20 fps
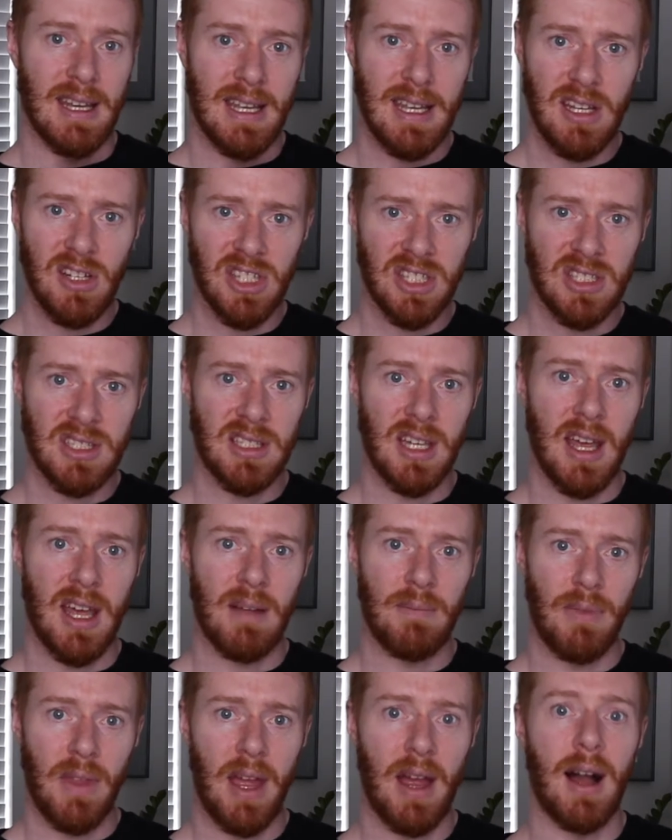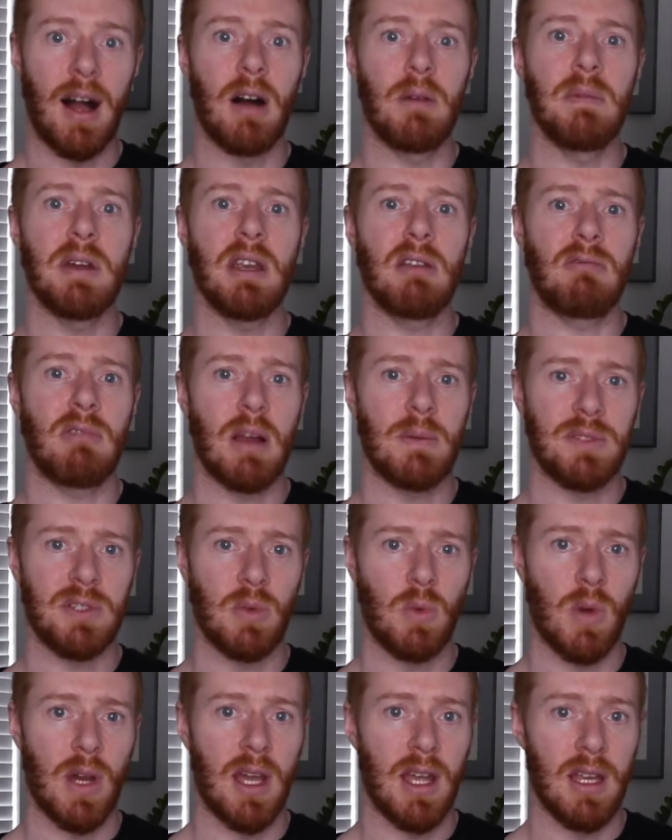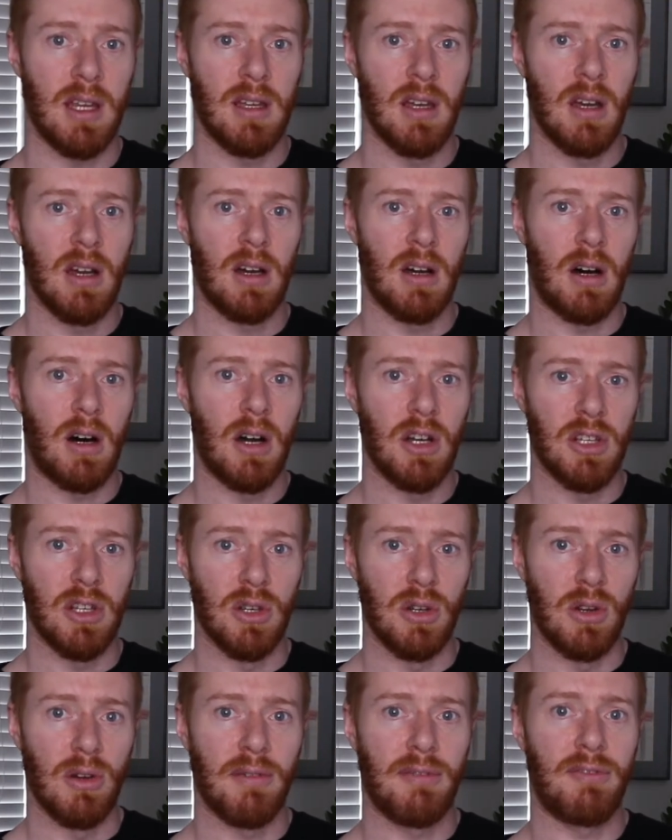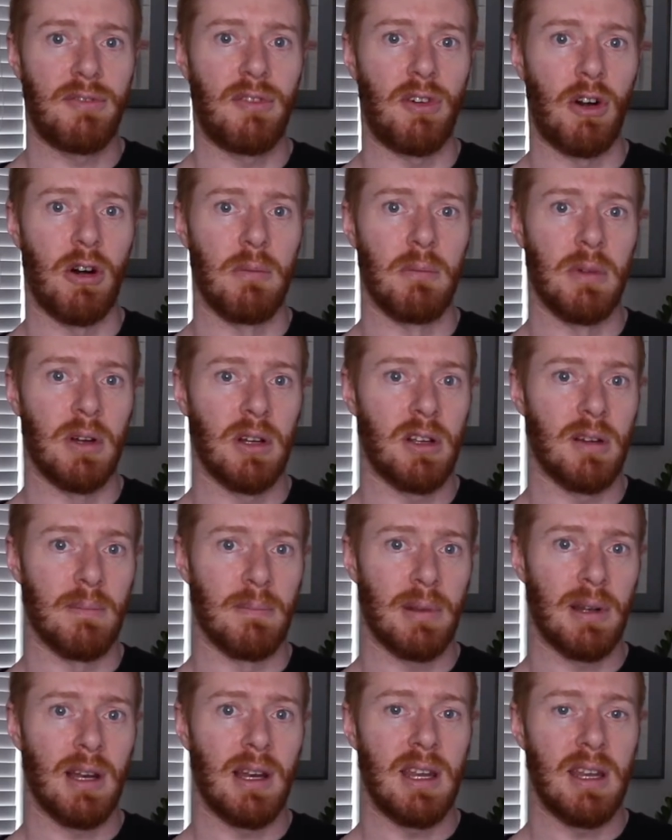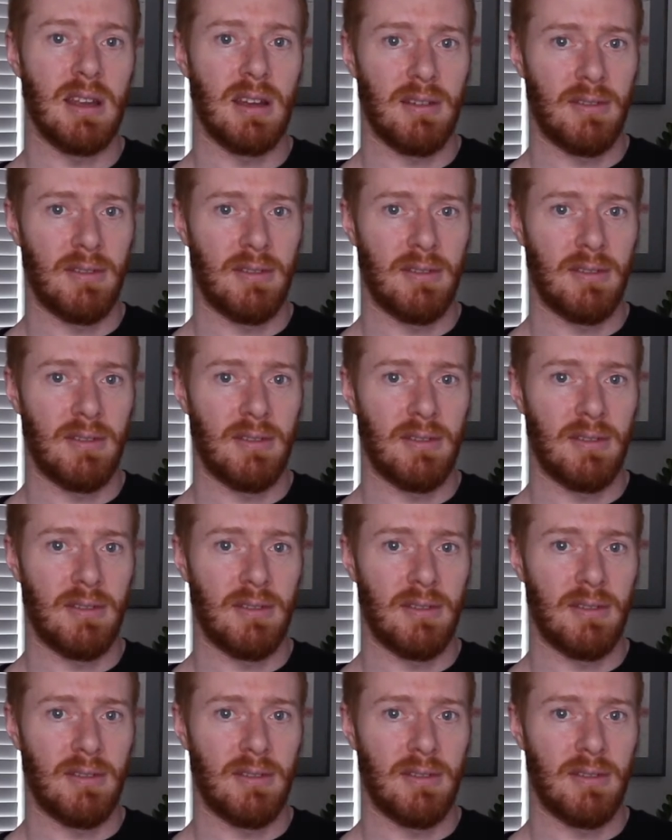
each set, how many reps away are you from complete